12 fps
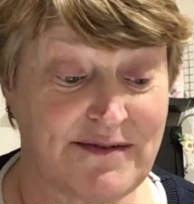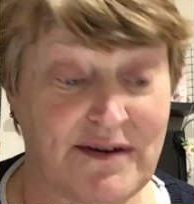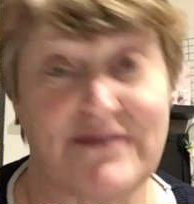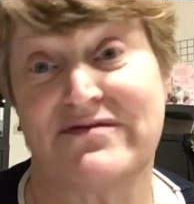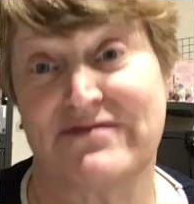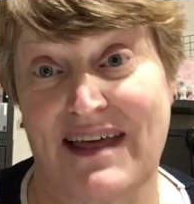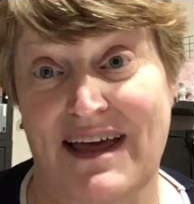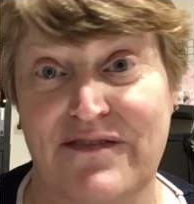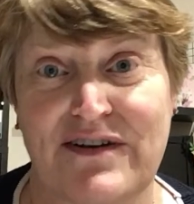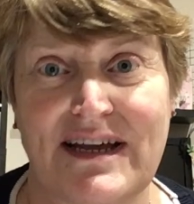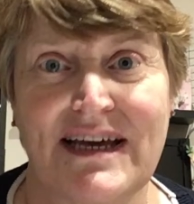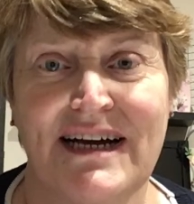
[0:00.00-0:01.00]
well,
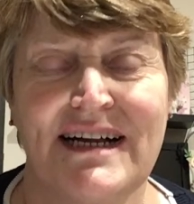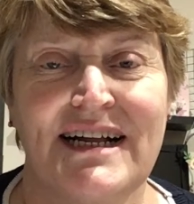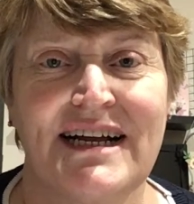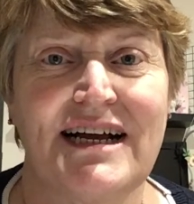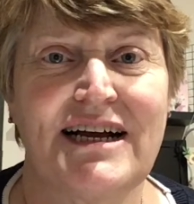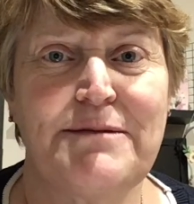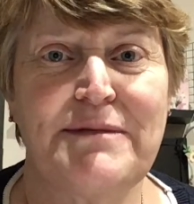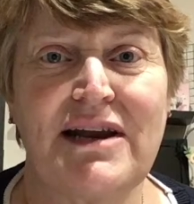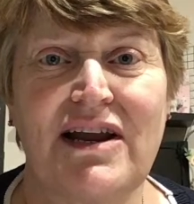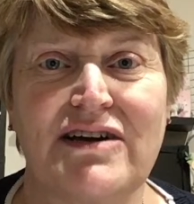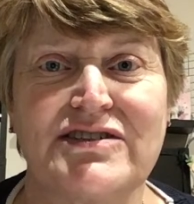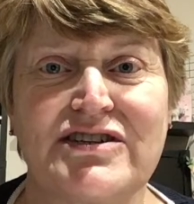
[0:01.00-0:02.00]
thankfully,
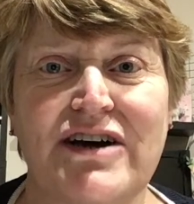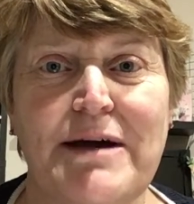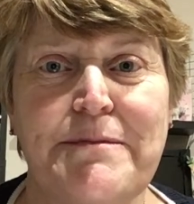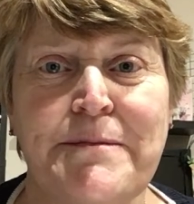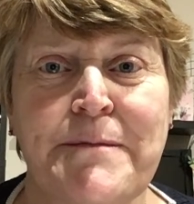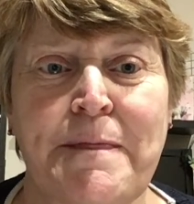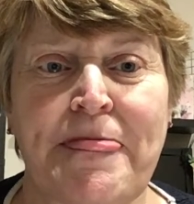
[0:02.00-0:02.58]
last time.